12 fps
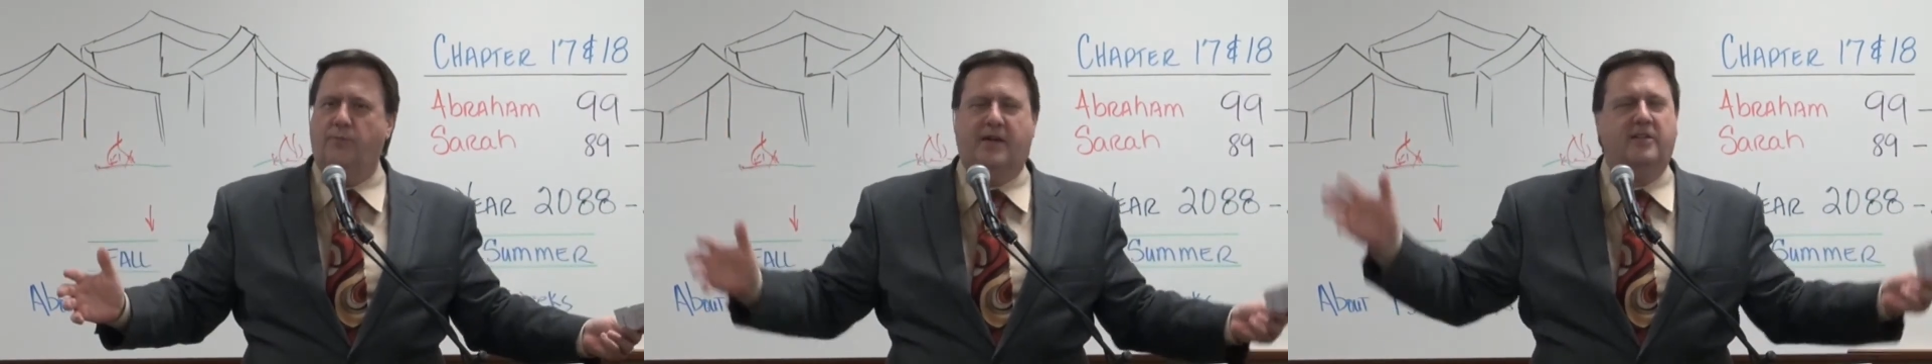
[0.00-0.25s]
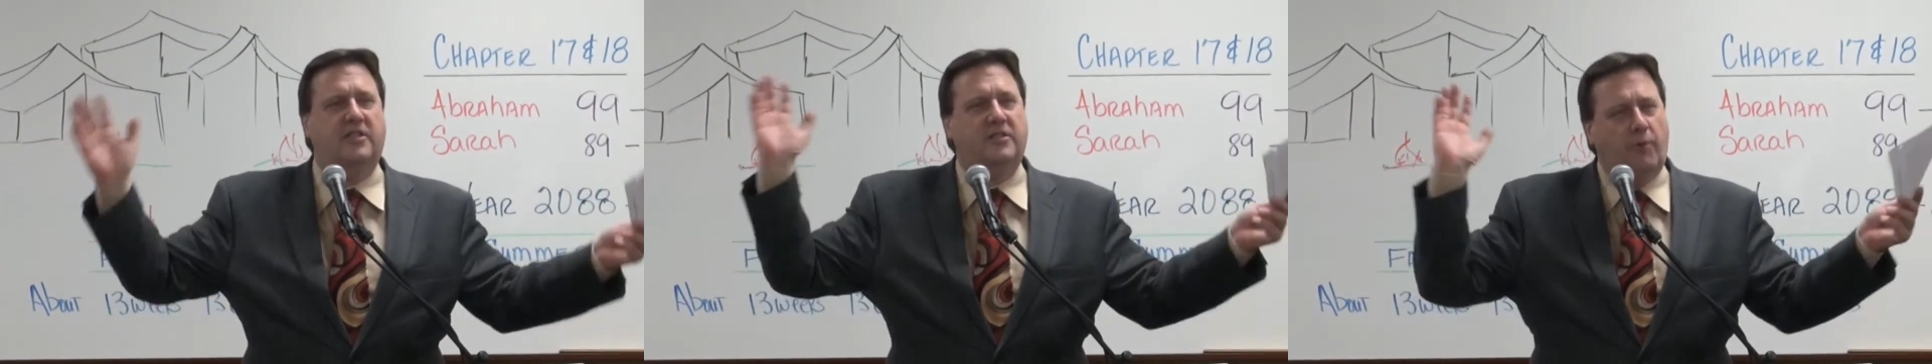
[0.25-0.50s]

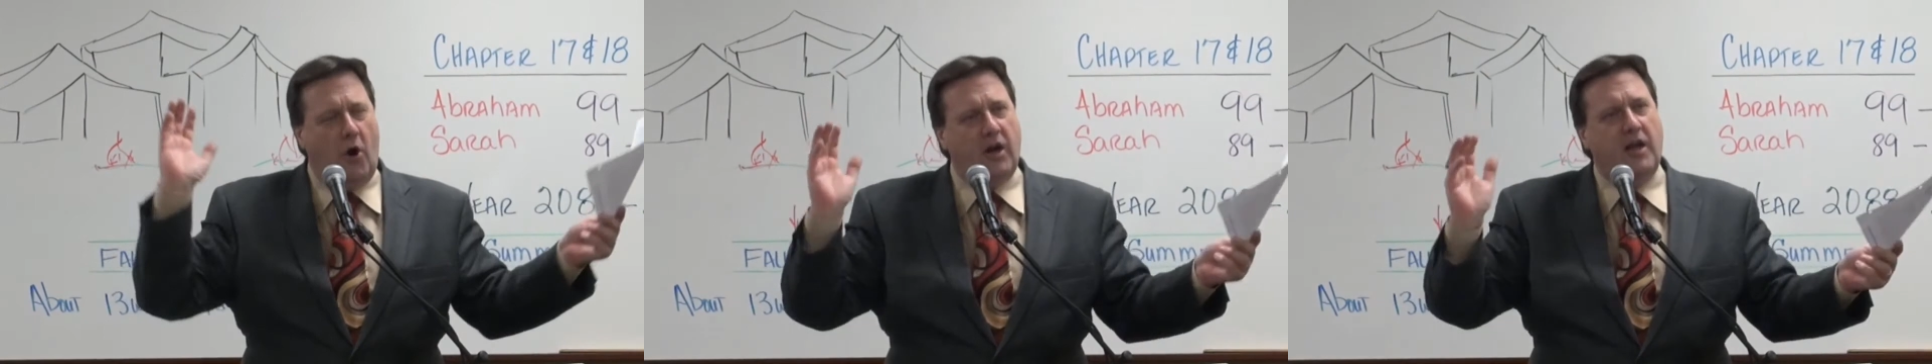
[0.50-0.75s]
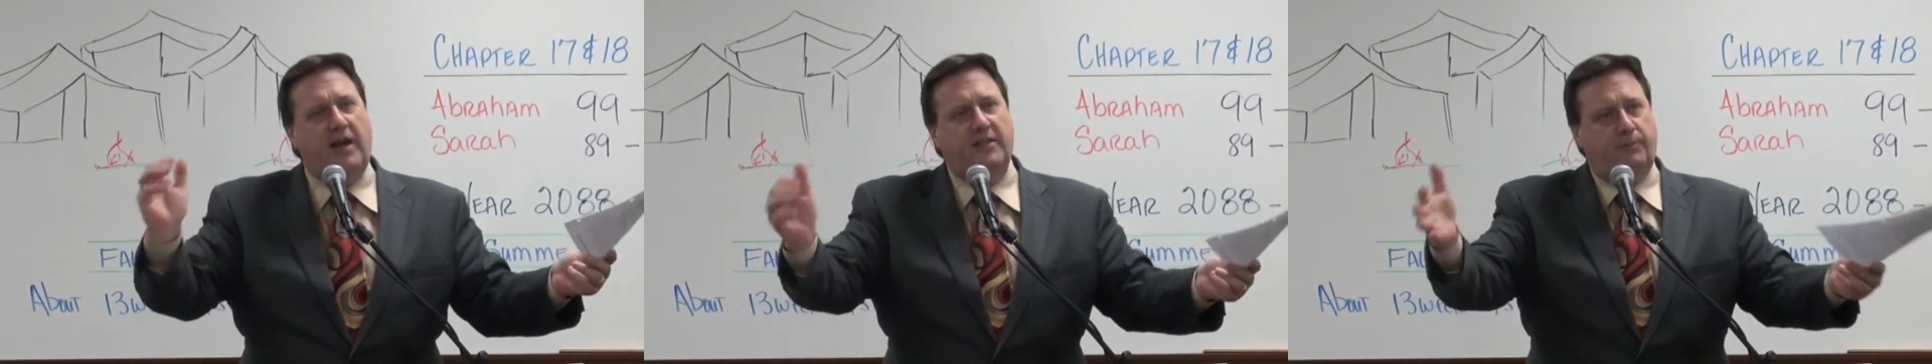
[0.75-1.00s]
Because it's part
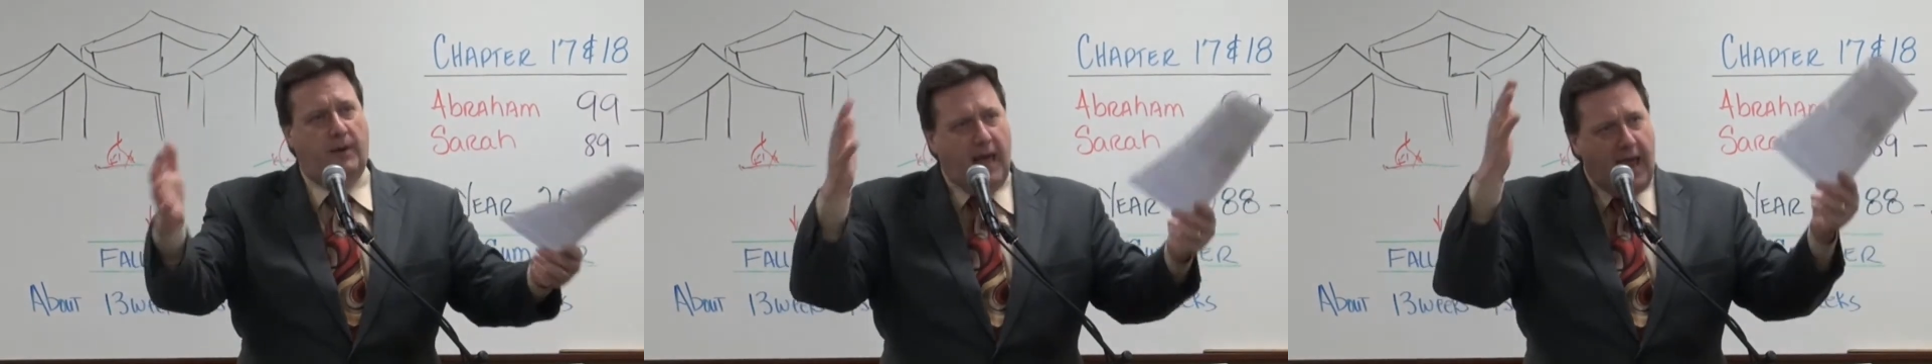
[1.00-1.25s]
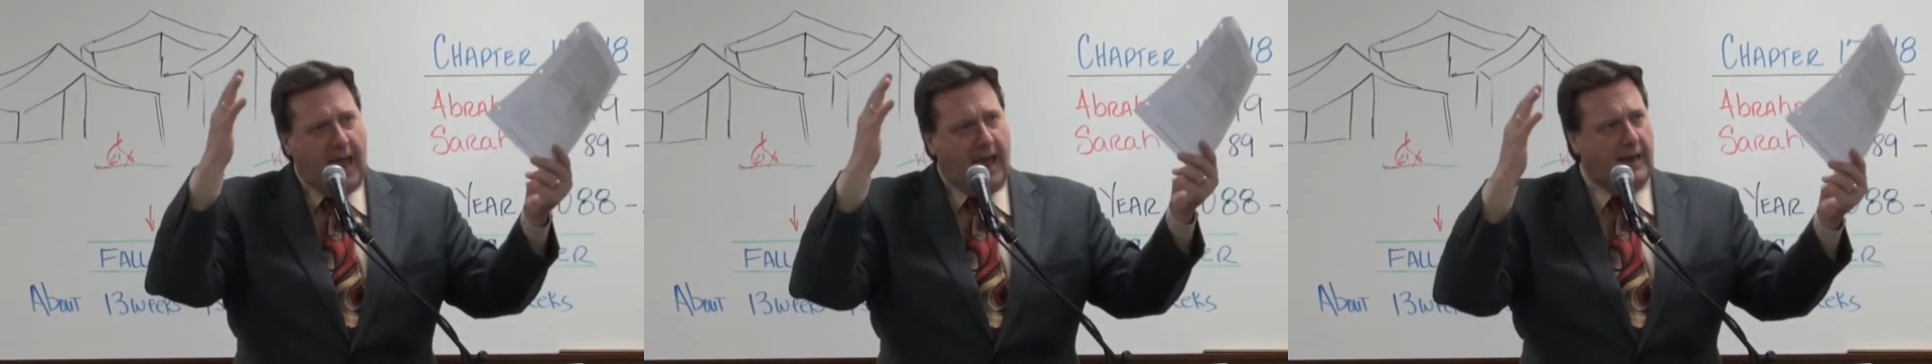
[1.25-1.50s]
of God's
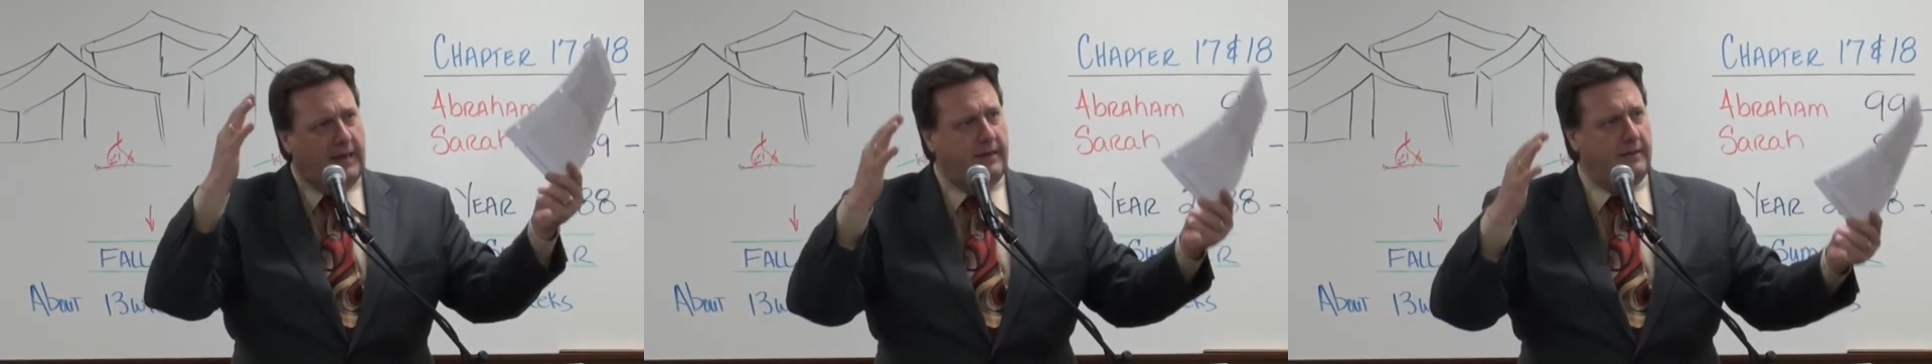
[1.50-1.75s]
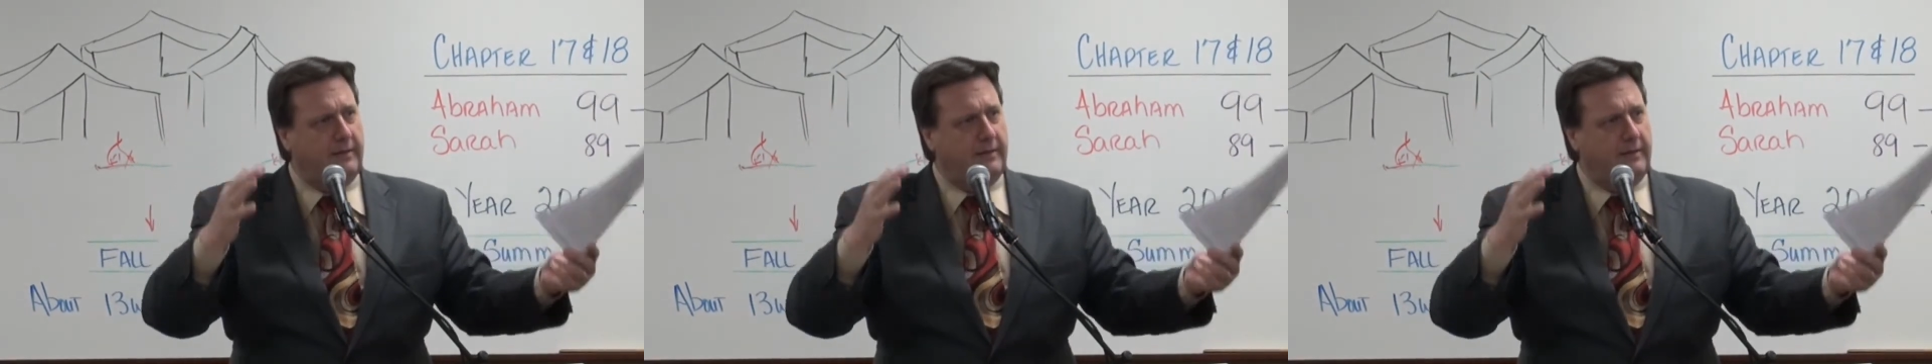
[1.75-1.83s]
plan.